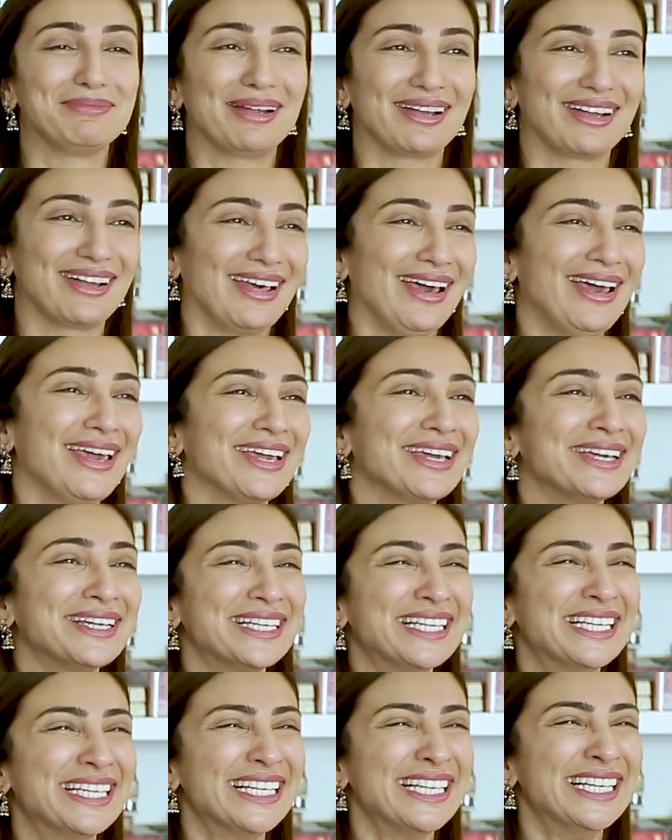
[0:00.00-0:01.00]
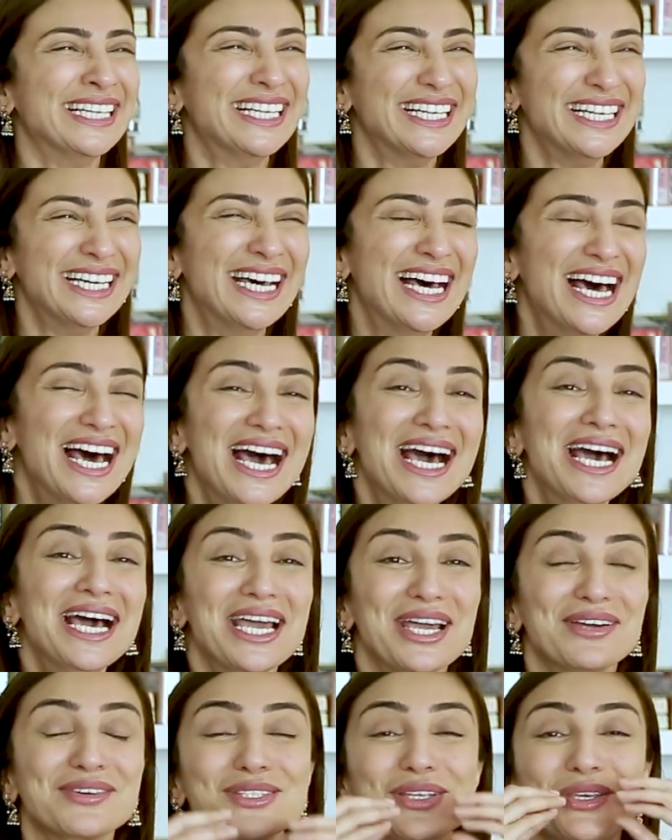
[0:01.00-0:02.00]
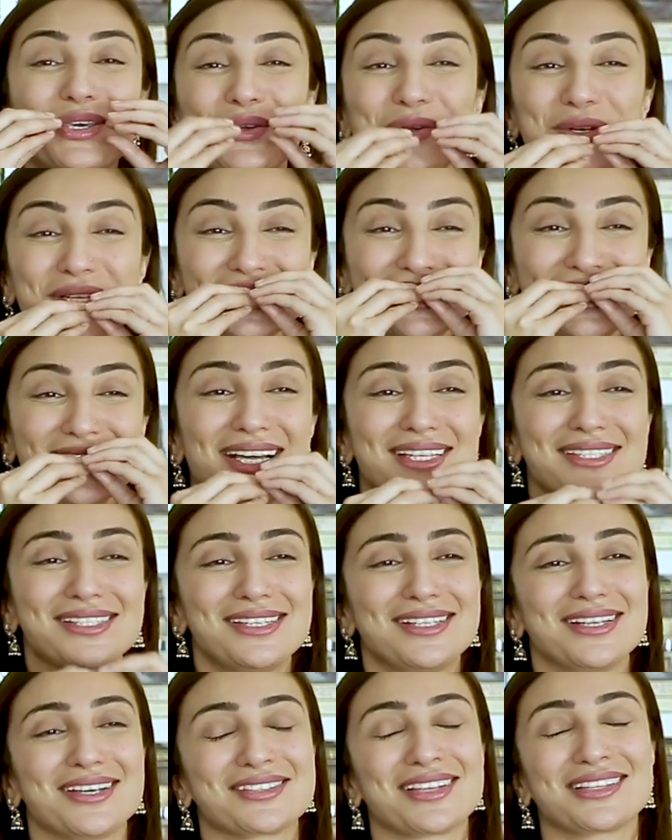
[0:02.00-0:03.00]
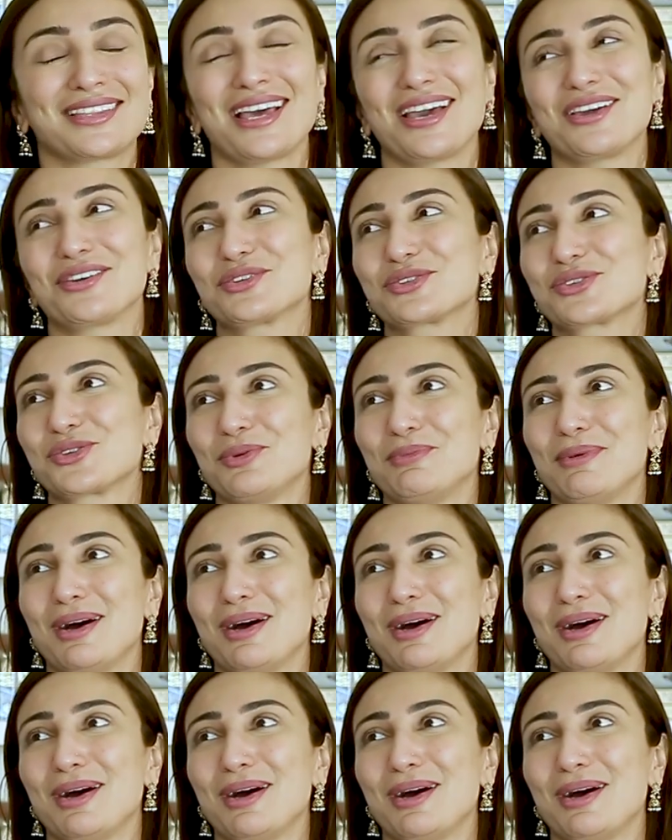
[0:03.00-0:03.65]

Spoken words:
but like, it was the cutest thing I'd seen. I was like, thank you so